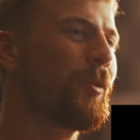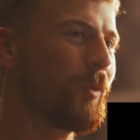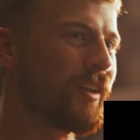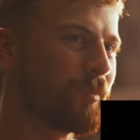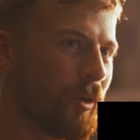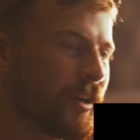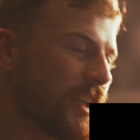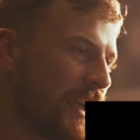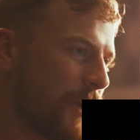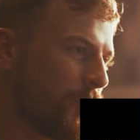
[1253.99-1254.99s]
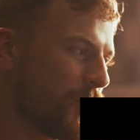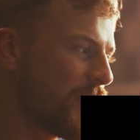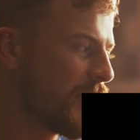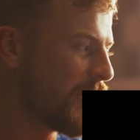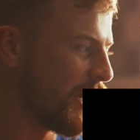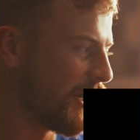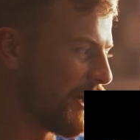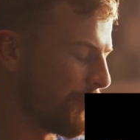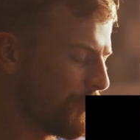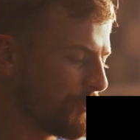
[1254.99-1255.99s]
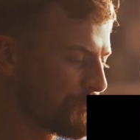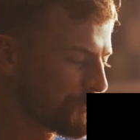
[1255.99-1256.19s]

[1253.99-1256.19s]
with Mark Hamill. Um,